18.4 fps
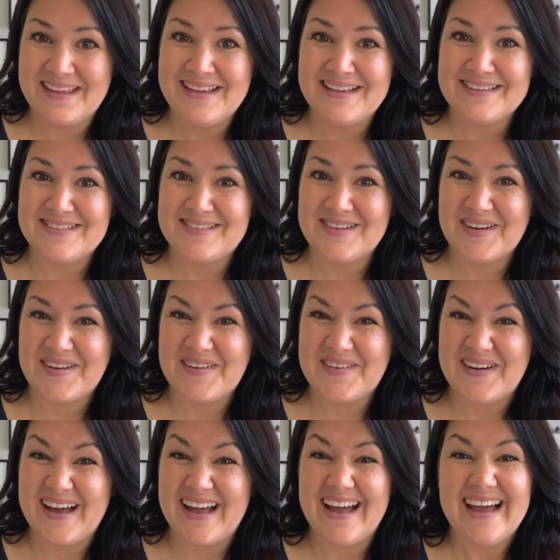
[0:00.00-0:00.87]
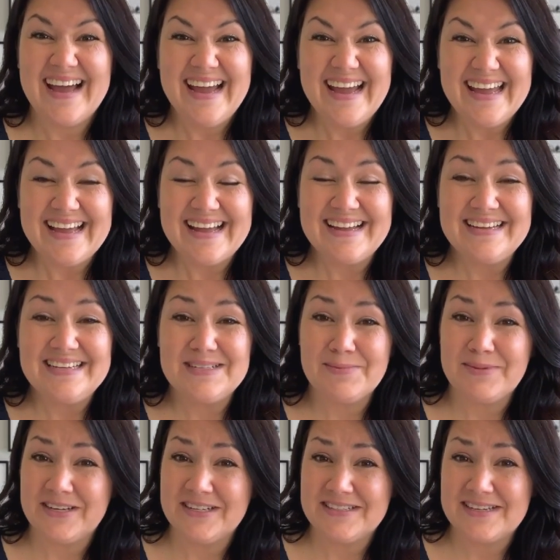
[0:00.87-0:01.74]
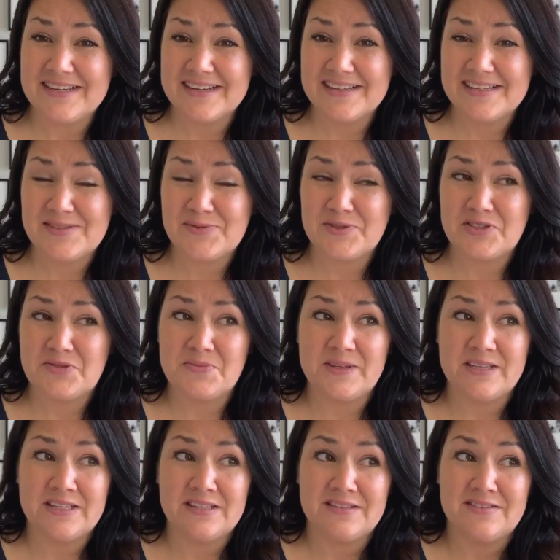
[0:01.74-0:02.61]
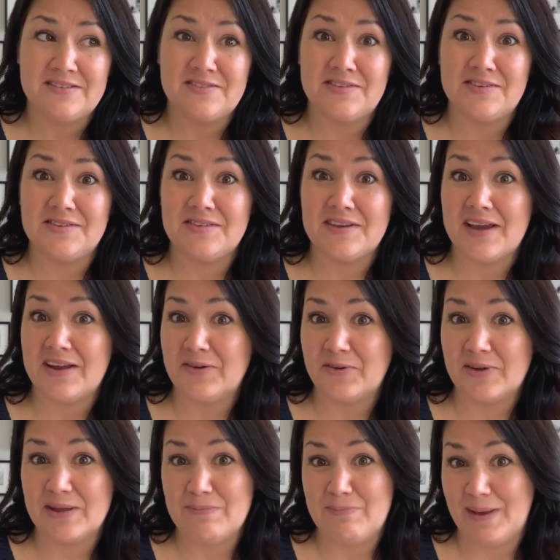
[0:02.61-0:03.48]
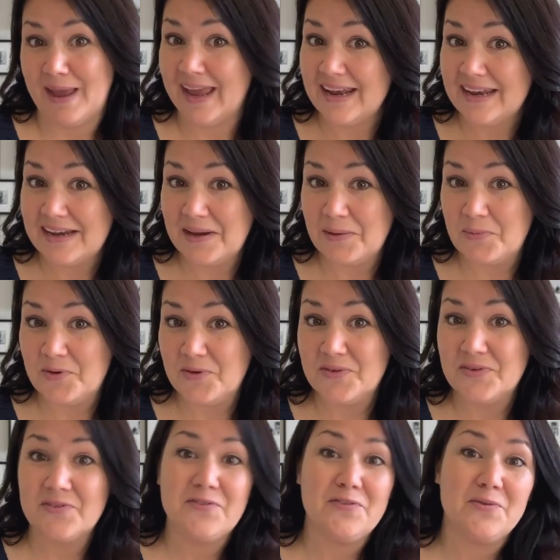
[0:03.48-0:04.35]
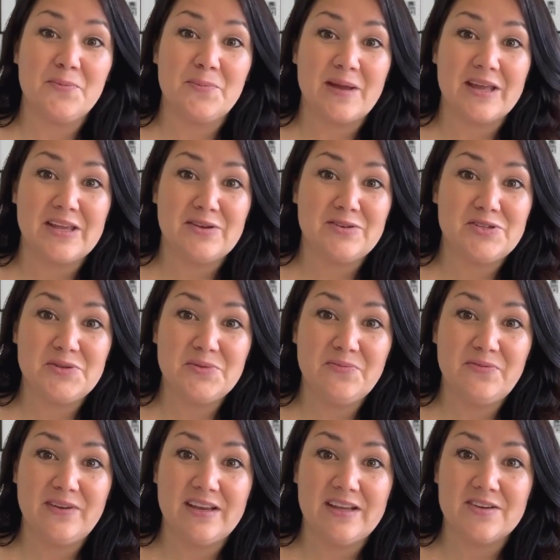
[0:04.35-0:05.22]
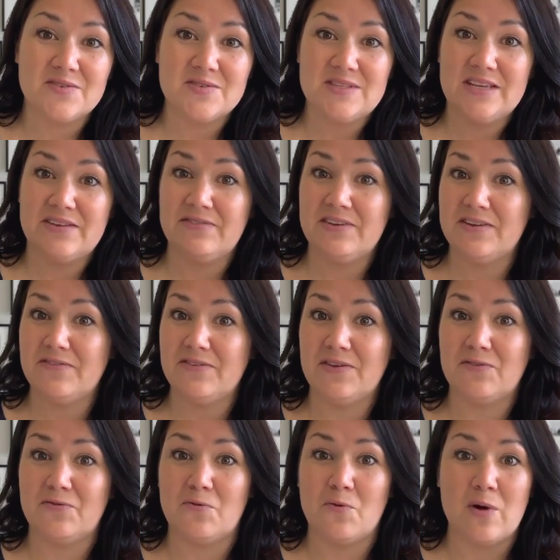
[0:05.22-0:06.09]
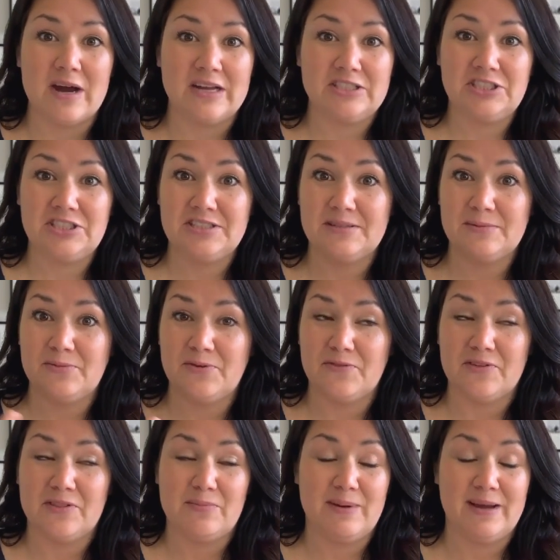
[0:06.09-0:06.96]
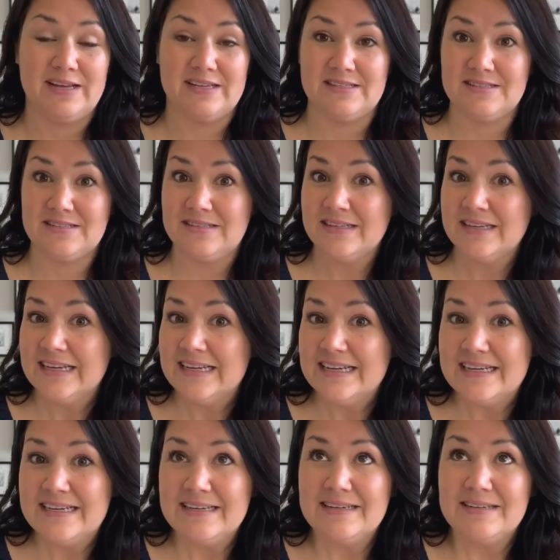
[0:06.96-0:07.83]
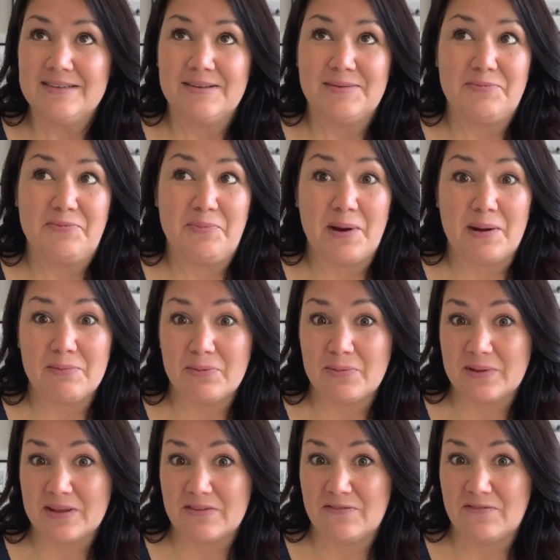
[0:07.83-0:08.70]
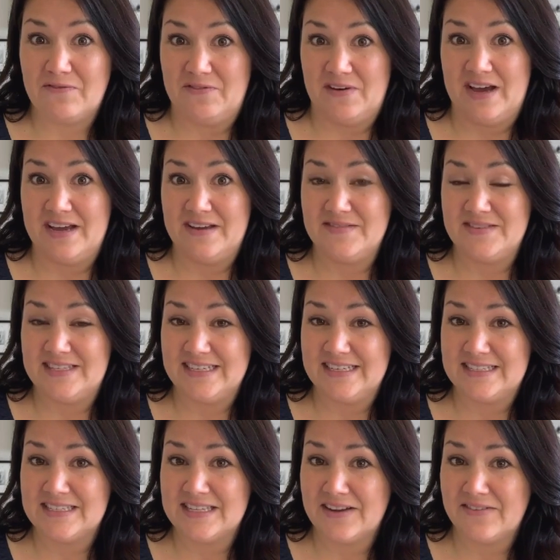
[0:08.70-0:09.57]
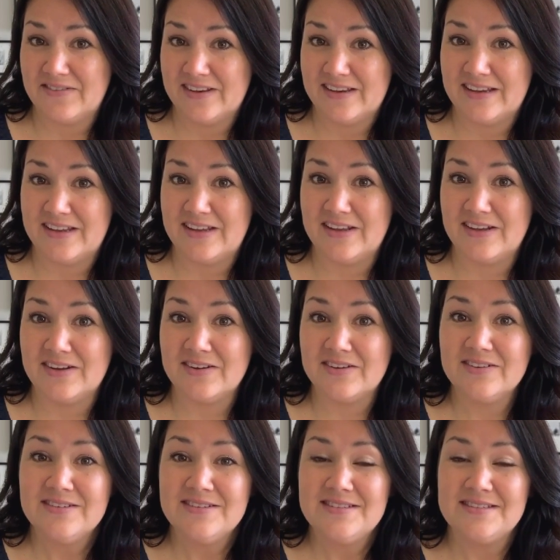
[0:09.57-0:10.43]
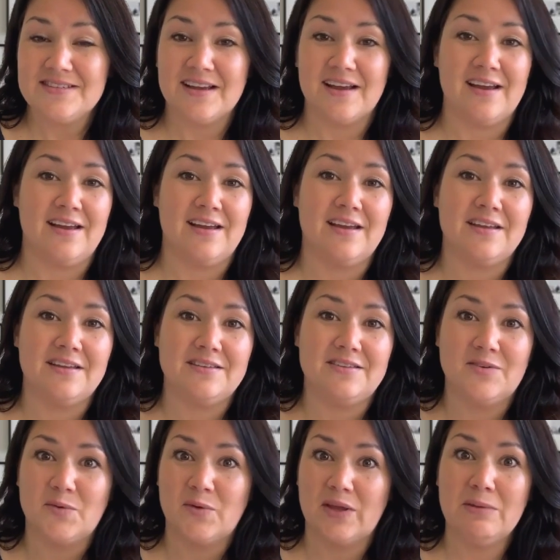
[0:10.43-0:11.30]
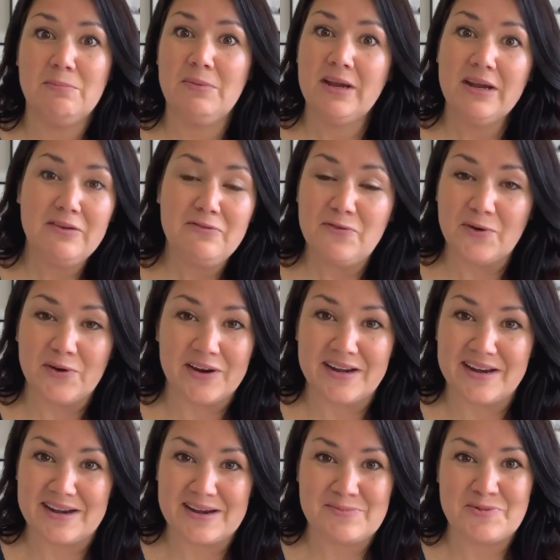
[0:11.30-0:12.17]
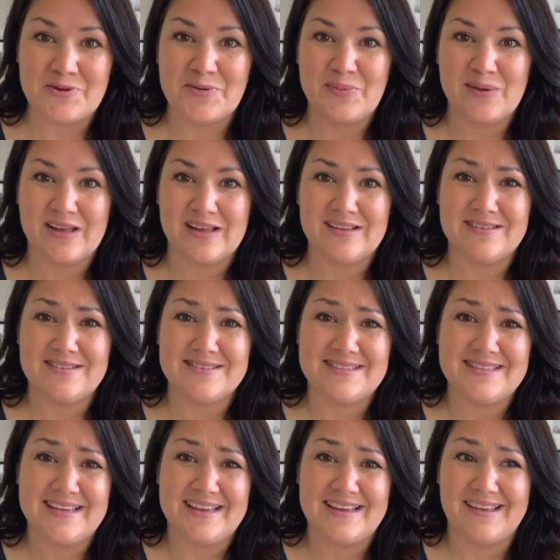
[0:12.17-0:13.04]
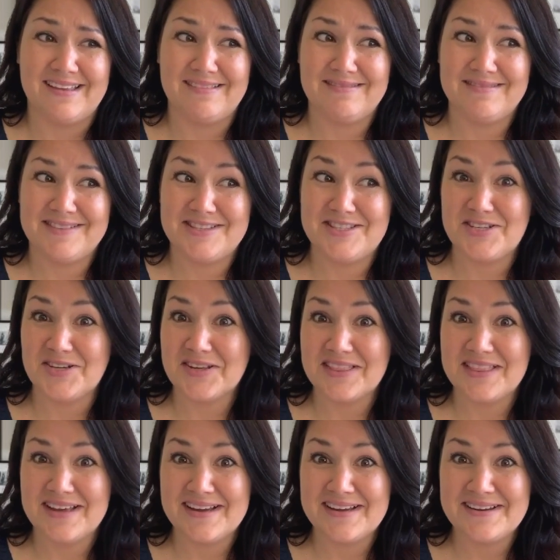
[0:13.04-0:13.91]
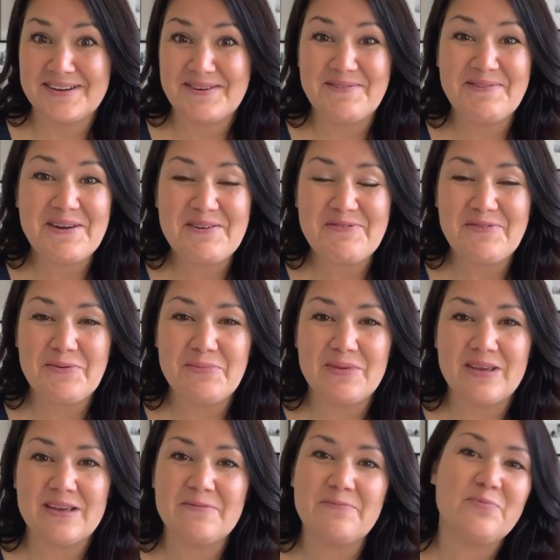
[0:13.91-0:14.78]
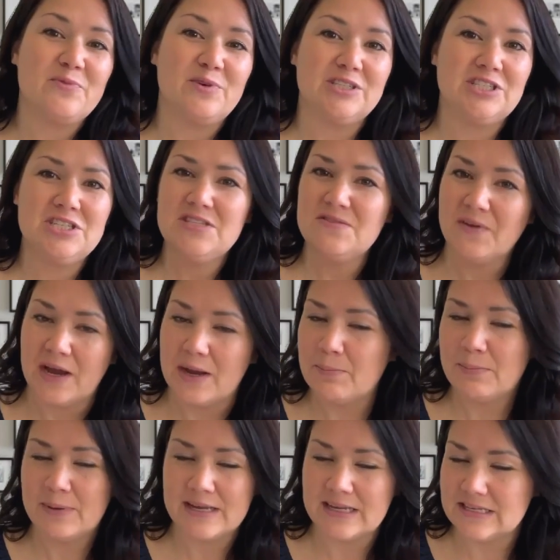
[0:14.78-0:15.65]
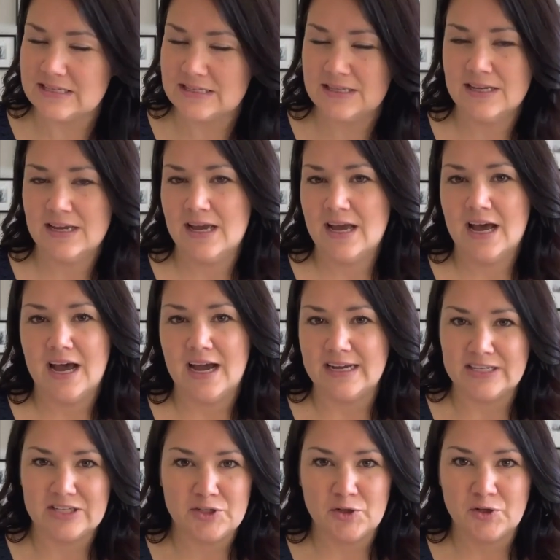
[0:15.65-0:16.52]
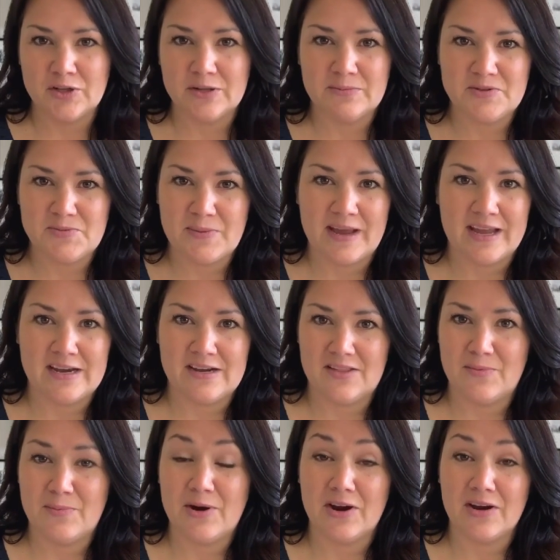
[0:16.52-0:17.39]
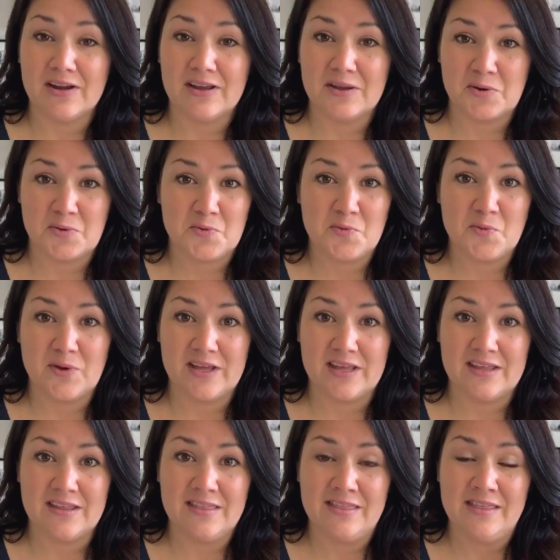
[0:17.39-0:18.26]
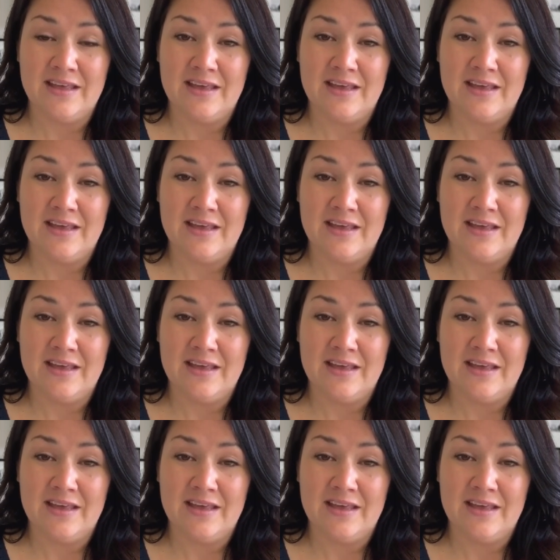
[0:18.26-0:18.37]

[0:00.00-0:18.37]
So I got demonetized, which means I don't get paid anymore for my YouTube videos, even if you've watched them over the past probably 5, 6, 7 years, I don't get money for it anymore because they took that away from me, which is fine because I didn't hold up to my end of the bargain with